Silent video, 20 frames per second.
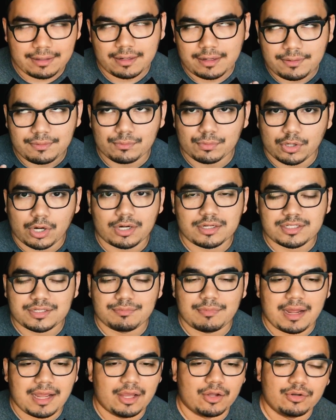And in
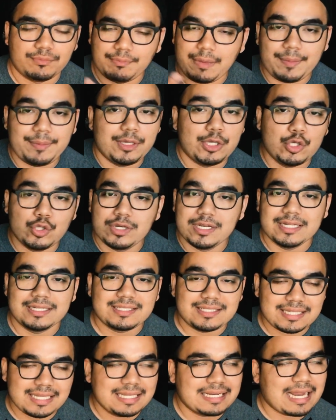regards to my own, maybe you
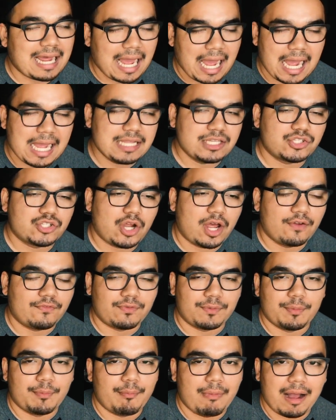didn't see it. I
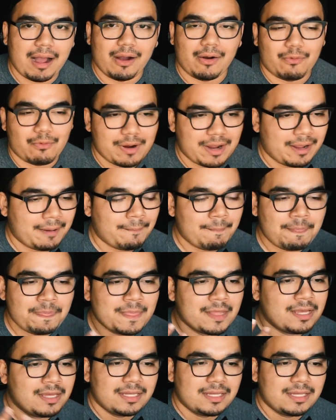saw it from a mile away.